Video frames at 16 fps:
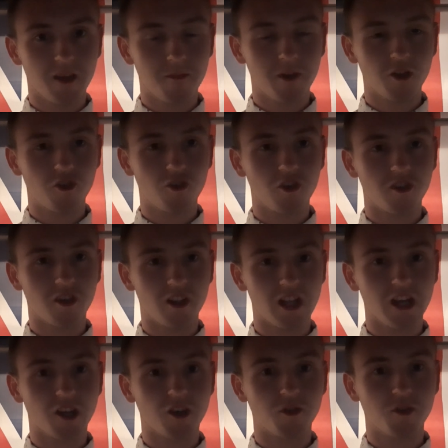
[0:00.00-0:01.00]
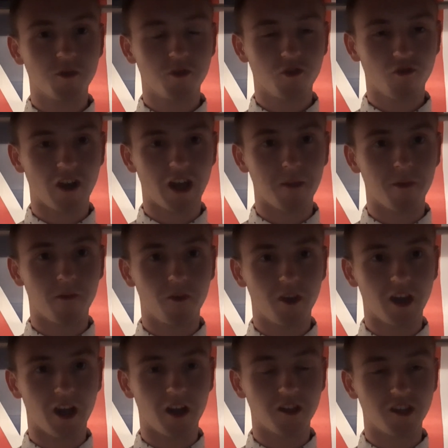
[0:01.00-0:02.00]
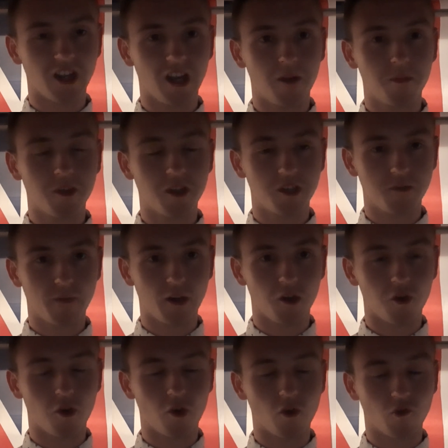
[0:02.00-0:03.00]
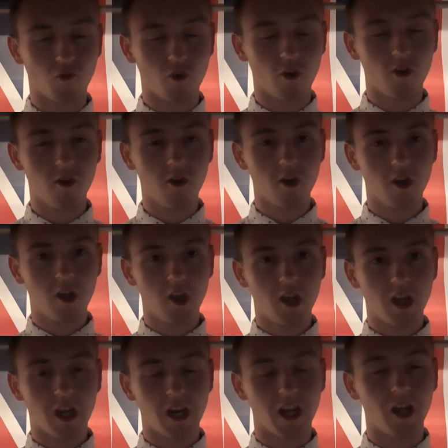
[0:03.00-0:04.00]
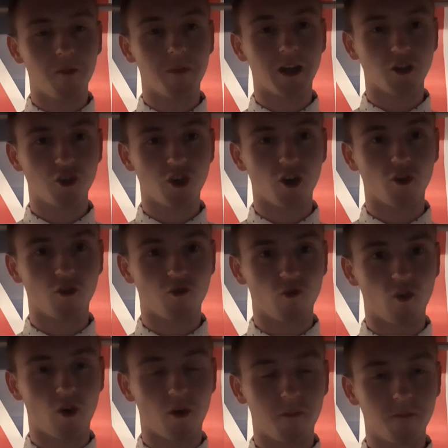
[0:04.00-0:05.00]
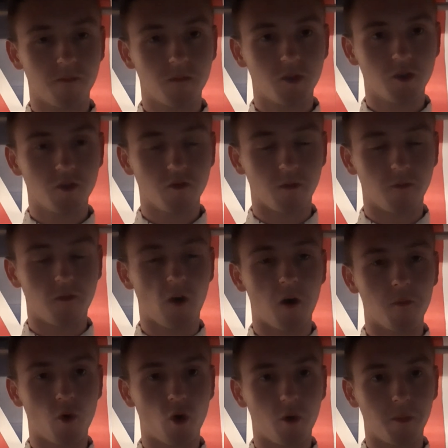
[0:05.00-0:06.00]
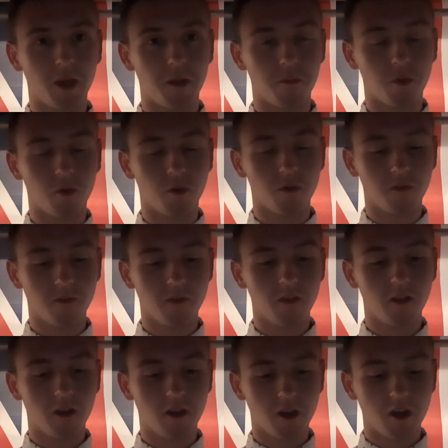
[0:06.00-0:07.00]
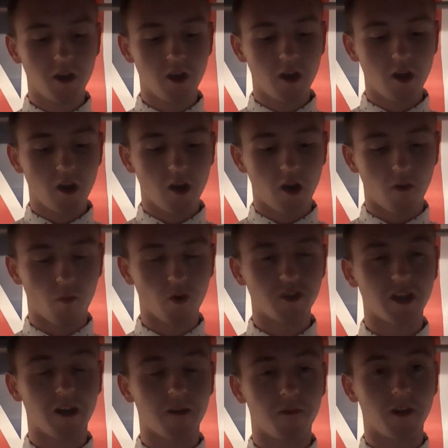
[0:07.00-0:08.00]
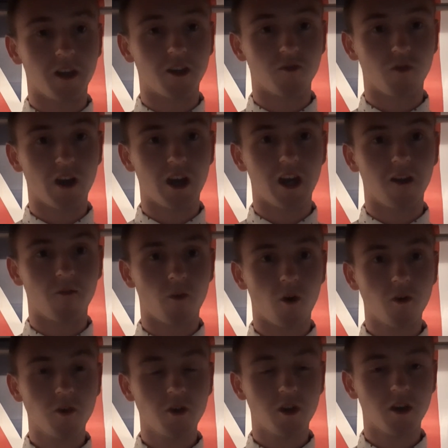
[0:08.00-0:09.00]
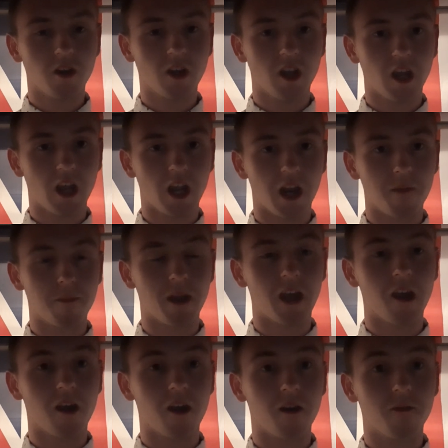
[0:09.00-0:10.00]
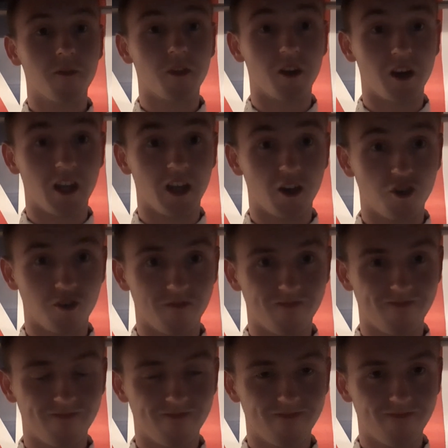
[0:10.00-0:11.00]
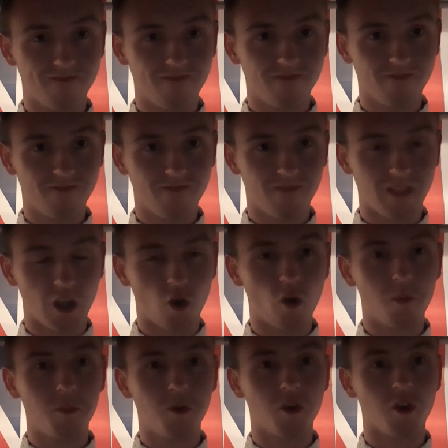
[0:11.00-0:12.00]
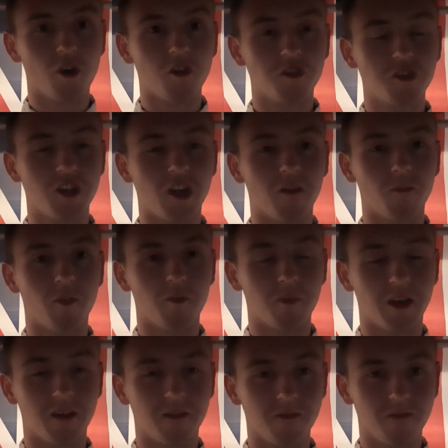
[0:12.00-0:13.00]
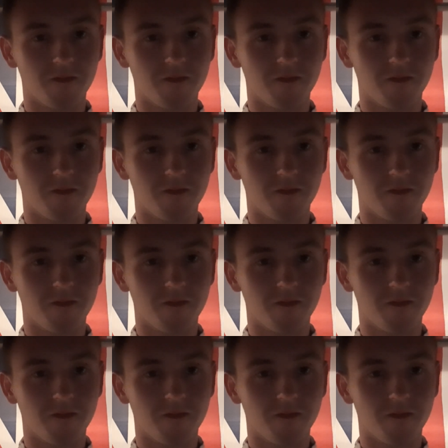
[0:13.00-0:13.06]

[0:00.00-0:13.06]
Make sure to like and subscribe if you can to help this video grow and help my channel grow to inform more people of what I think is right and wrong and better for the nation. I hope you can all stand with me.